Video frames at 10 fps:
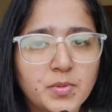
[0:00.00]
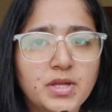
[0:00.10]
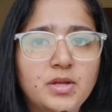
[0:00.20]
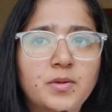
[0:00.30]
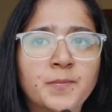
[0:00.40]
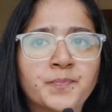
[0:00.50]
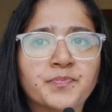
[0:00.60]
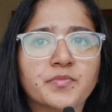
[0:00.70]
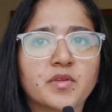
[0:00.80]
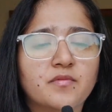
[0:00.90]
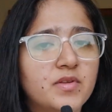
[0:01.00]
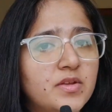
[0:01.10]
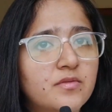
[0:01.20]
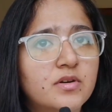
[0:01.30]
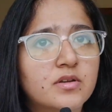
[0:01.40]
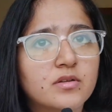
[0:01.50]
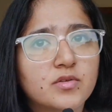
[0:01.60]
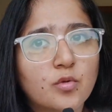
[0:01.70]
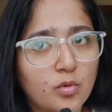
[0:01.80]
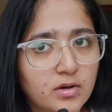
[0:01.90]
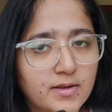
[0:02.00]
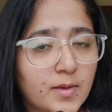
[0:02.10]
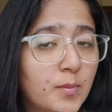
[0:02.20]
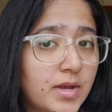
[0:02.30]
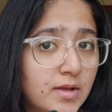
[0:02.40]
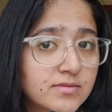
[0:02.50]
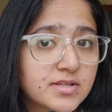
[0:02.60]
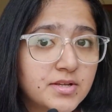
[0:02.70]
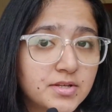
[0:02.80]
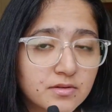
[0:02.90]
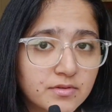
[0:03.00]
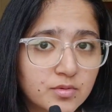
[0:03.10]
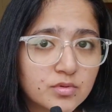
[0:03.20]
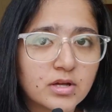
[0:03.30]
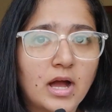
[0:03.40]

we were told, like when I was interviewed,